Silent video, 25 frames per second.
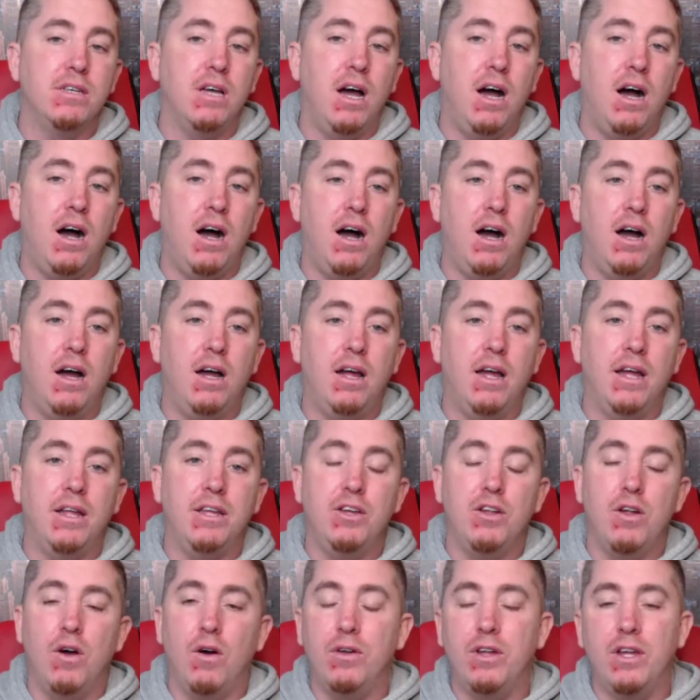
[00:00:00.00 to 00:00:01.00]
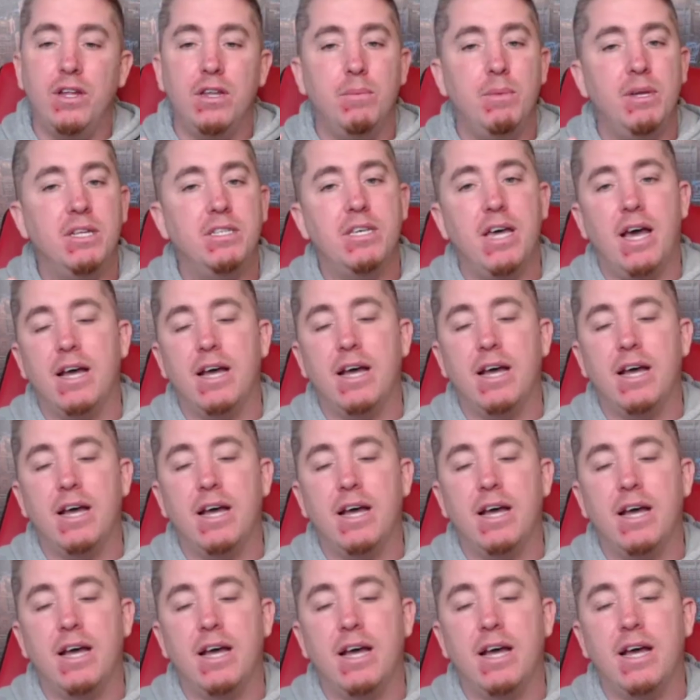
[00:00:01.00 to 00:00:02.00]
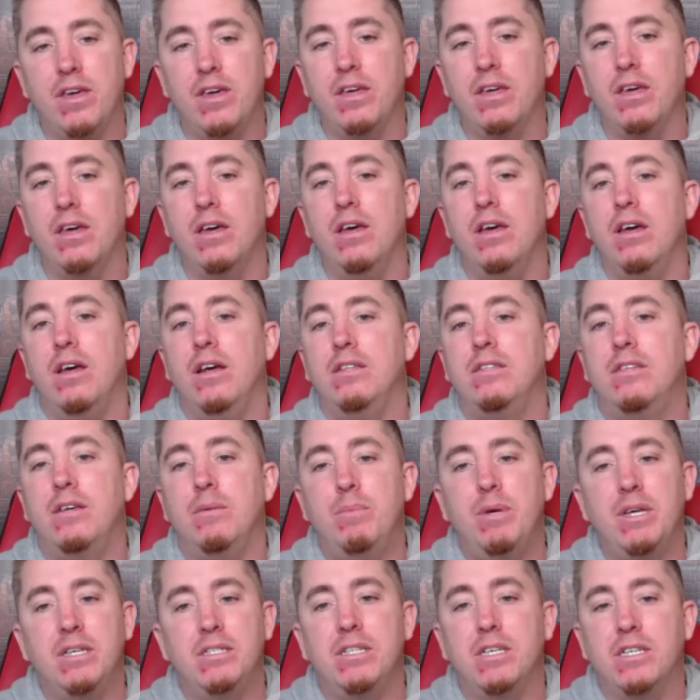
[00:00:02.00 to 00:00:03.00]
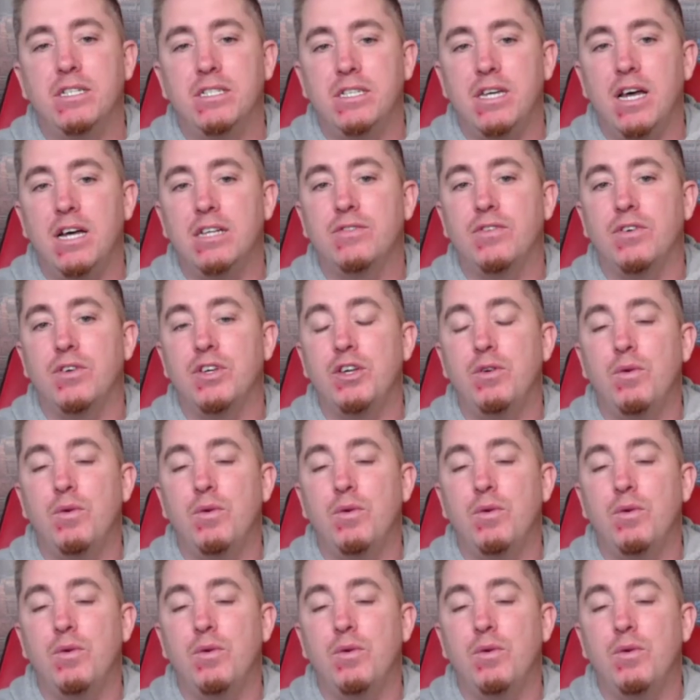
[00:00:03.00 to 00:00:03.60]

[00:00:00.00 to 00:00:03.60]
and you don't need to be tech savvy to be successful.